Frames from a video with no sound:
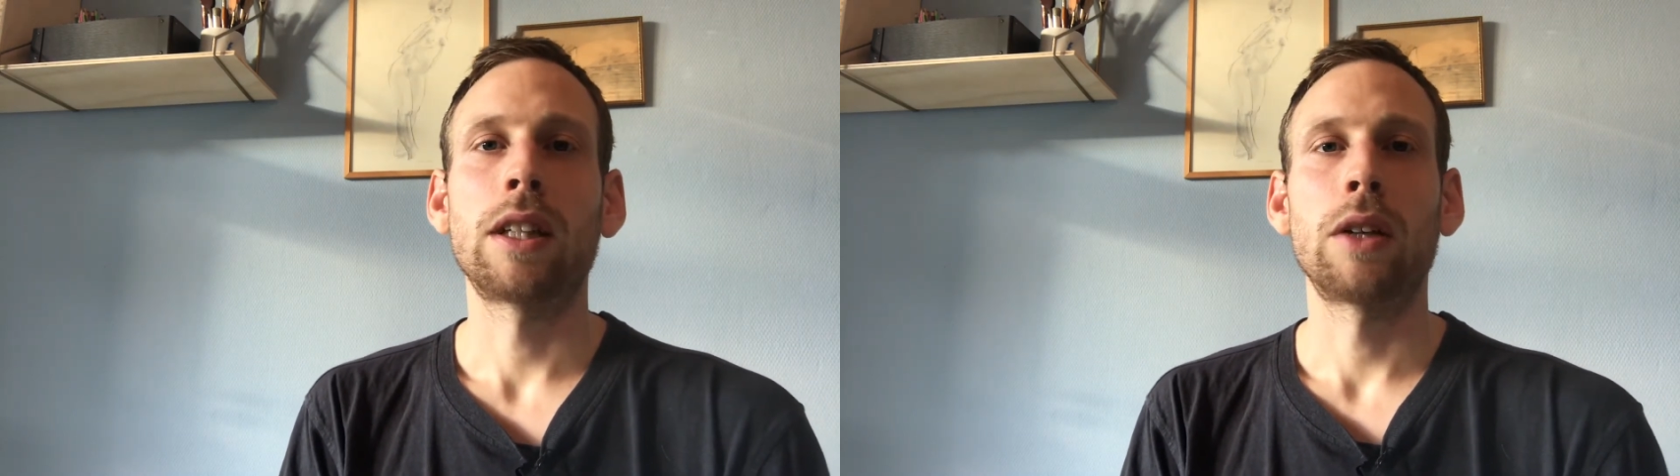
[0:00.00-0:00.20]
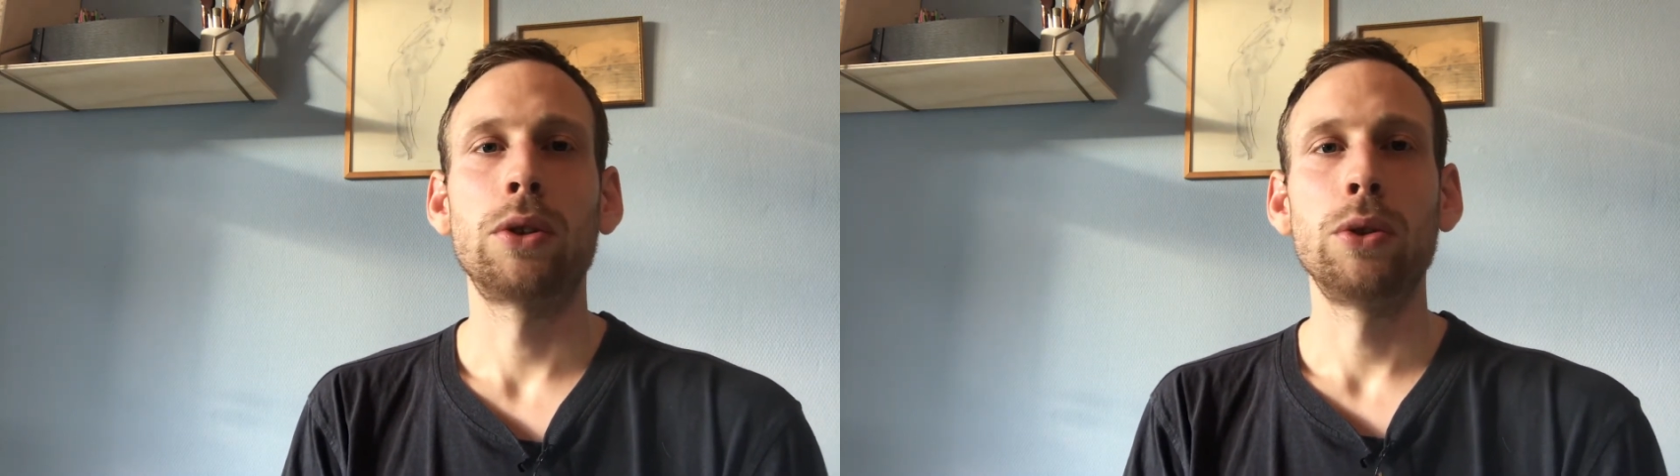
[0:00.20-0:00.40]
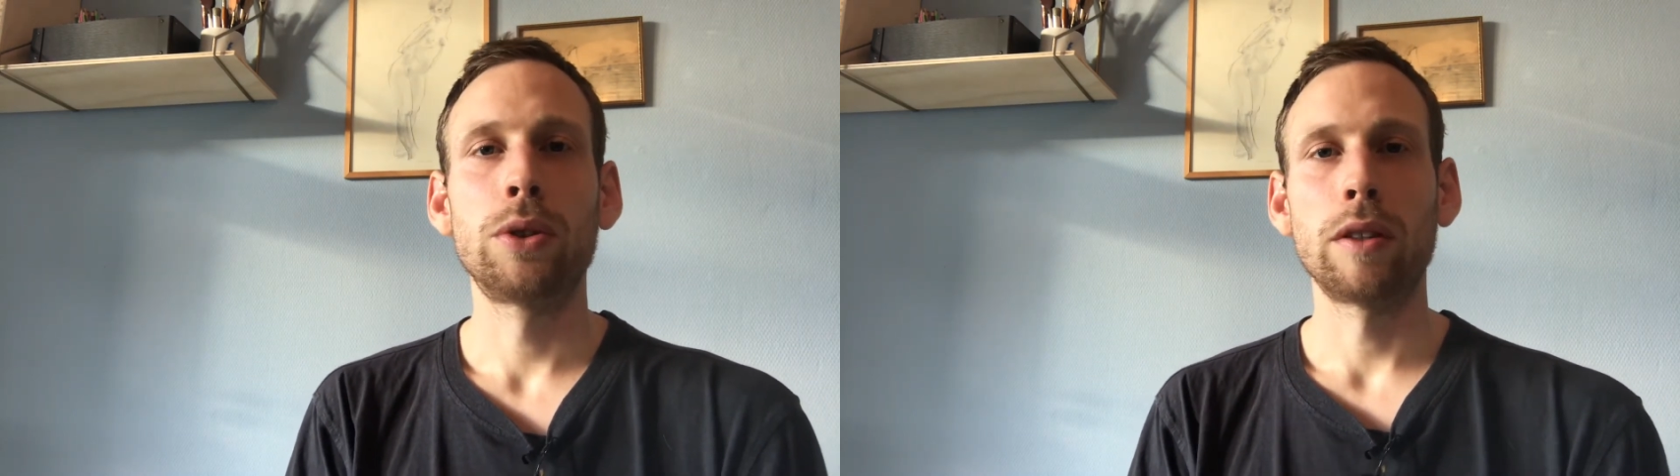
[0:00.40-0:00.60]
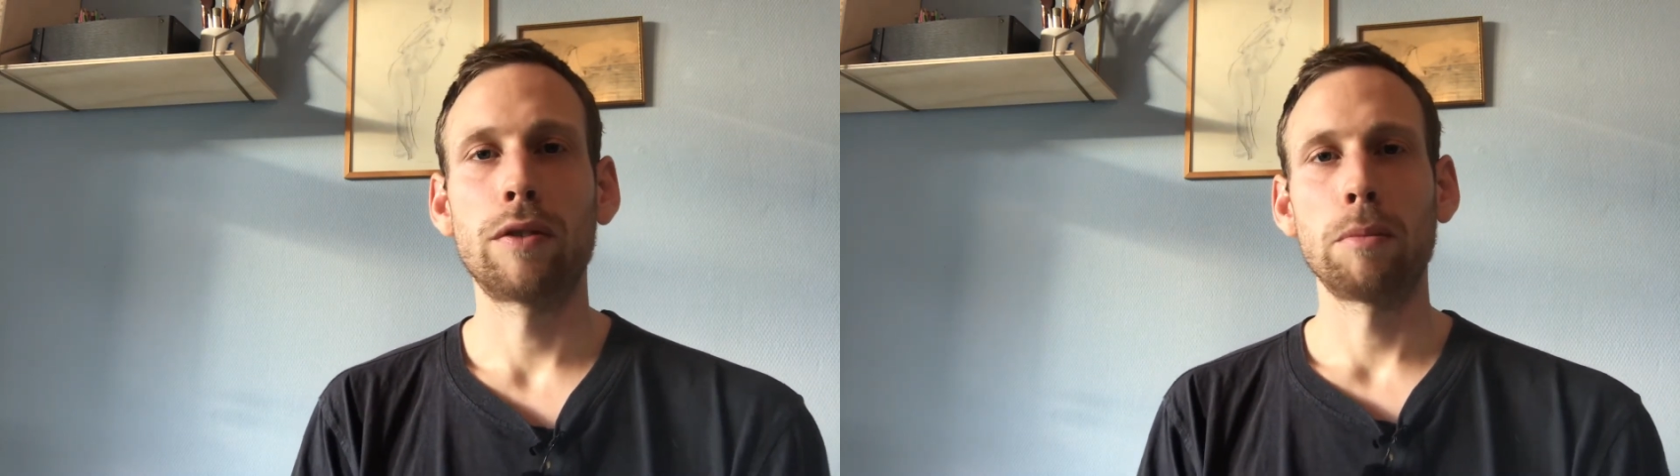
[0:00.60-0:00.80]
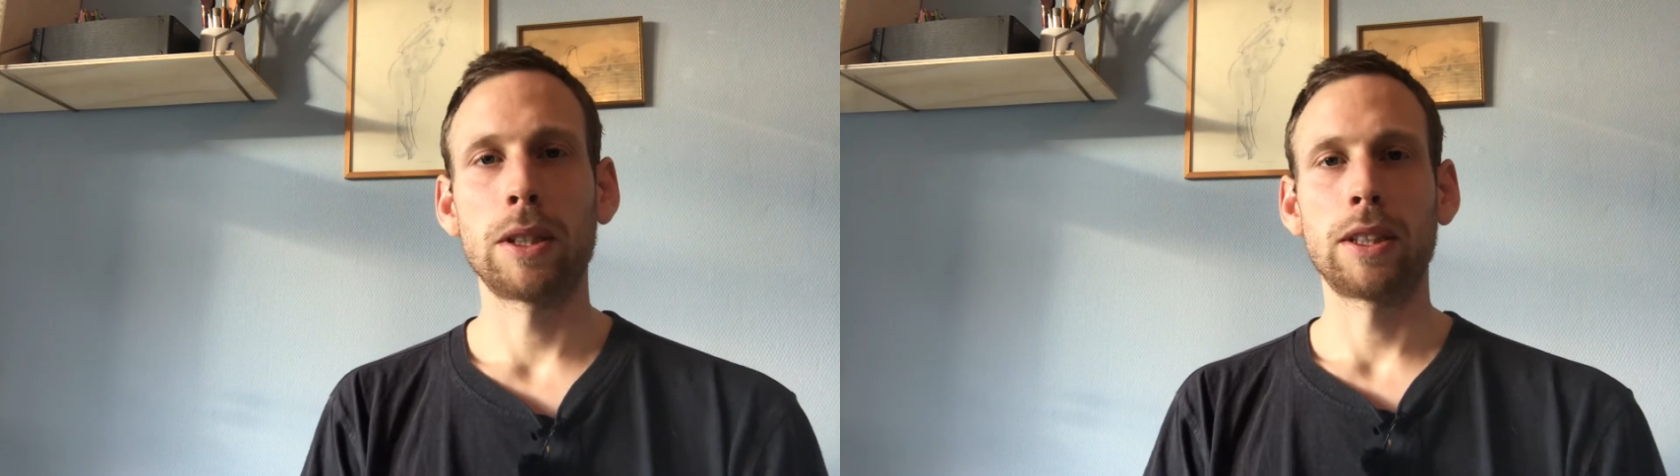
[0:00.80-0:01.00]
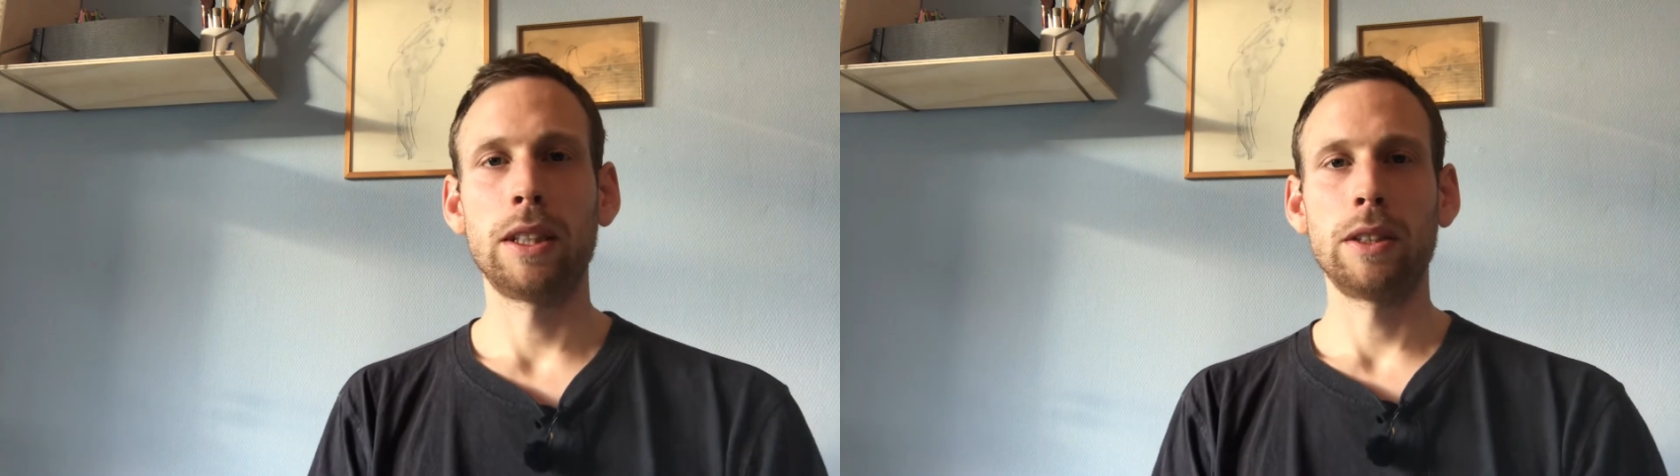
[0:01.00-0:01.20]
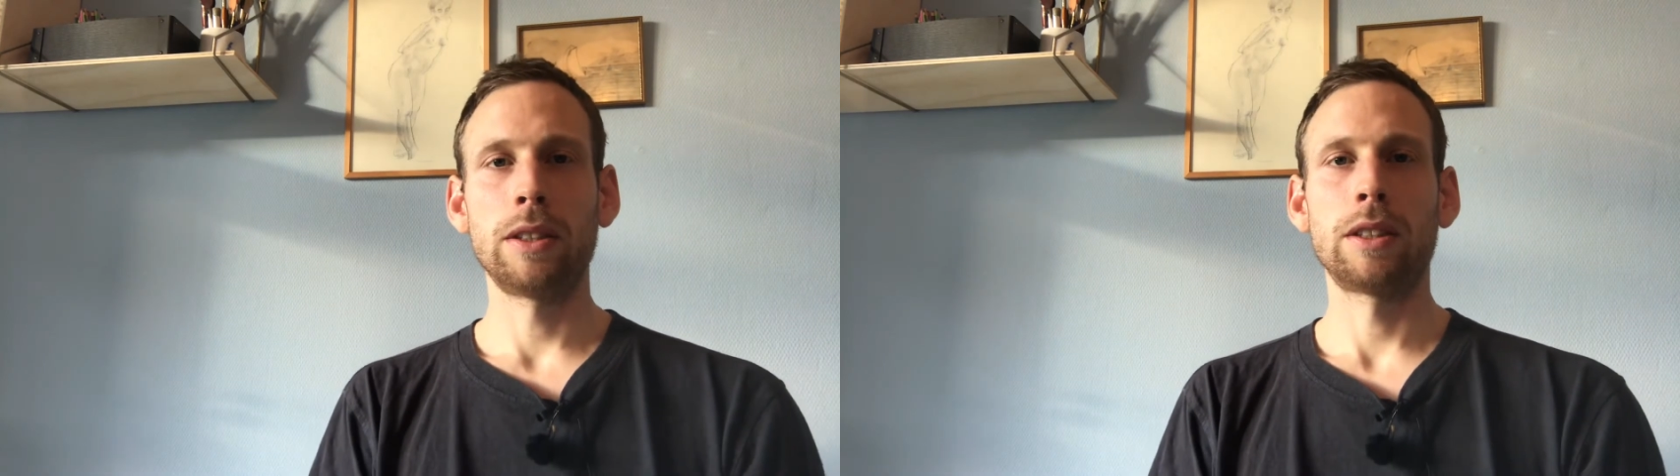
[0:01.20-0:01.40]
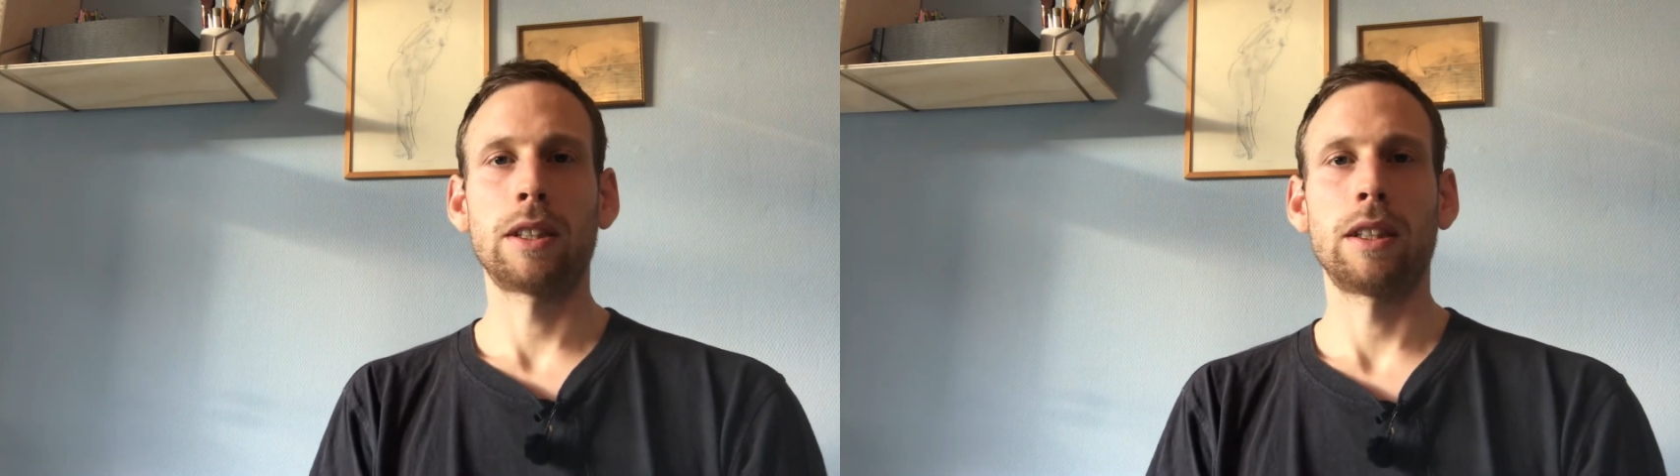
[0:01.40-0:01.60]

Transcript: how to use different materials